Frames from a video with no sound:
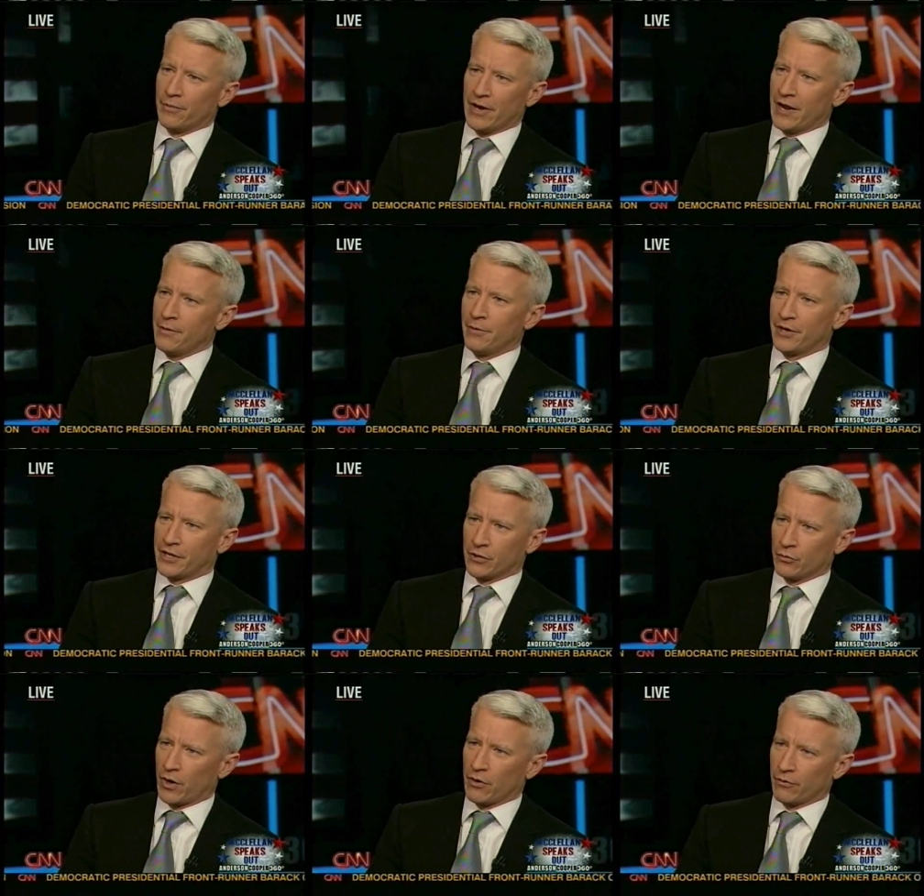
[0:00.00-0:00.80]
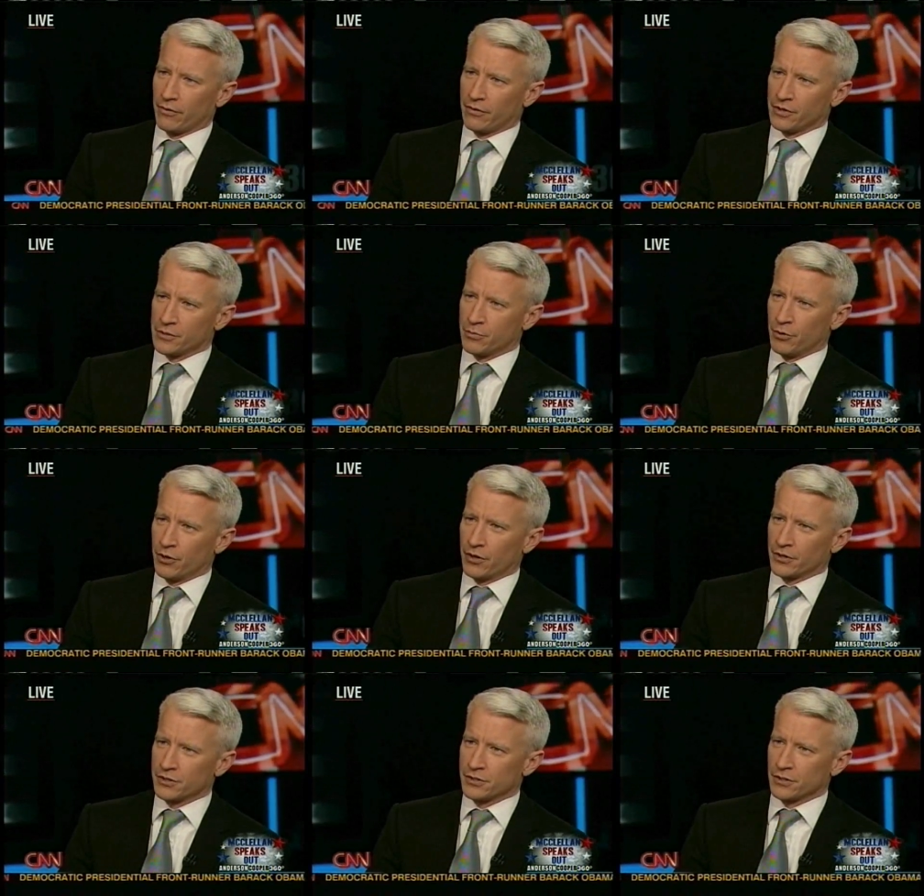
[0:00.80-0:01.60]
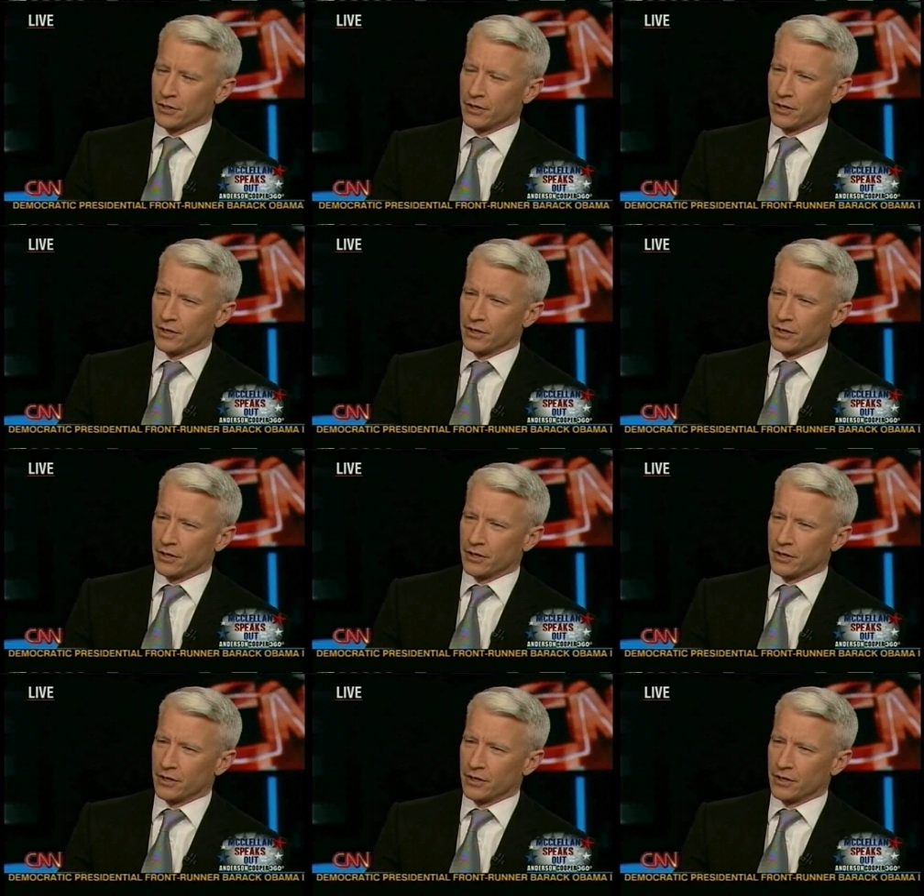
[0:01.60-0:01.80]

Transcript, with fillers: I mean, anybody can write one of these books.